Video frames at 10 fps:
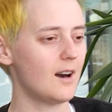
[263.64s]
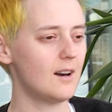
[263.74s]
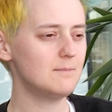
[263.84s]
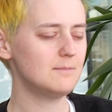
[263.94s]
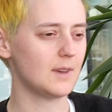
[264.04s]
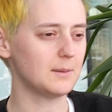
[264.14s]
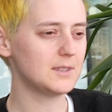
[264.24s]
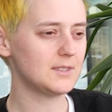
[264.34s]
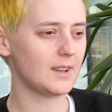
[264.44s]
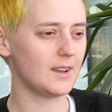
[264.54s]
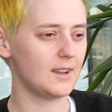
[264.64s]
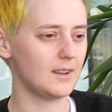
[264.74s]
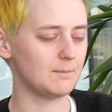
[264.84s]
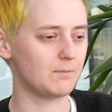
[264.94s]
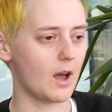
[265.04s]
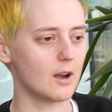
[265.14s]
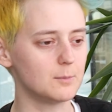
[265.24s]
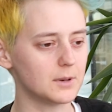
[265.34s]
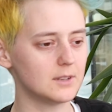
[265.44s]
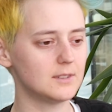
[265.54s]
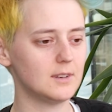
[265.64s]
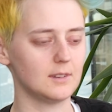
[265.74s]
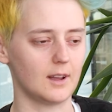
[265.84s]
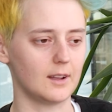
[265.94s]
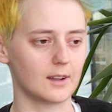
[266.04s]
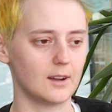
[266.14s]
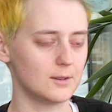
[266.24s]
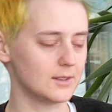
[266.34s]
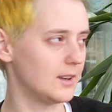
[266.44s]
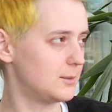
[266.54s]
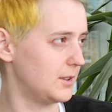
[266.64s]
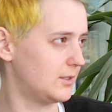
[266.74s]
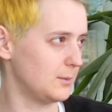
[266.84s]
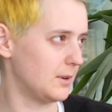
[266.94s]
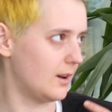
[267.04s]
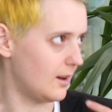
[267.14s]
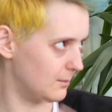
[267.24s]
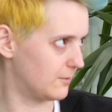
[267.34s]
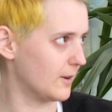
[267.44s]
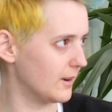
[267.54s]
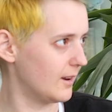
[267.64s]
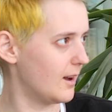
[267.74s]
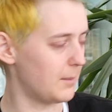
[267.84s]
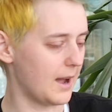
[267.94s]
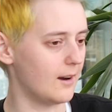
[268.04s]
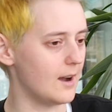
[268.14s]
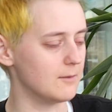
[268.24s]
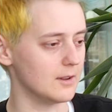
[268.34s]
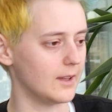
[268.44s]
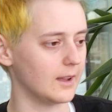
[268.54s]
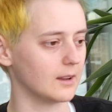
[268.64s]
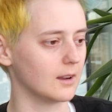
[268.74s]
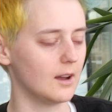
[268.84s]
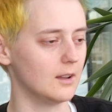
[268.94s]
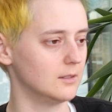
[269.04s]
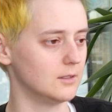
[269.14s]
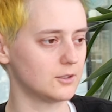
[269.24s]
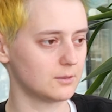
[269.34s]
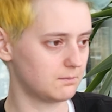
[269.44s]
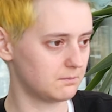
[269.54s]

I'm gonna say open. Like, I always like to be super upfront about everything and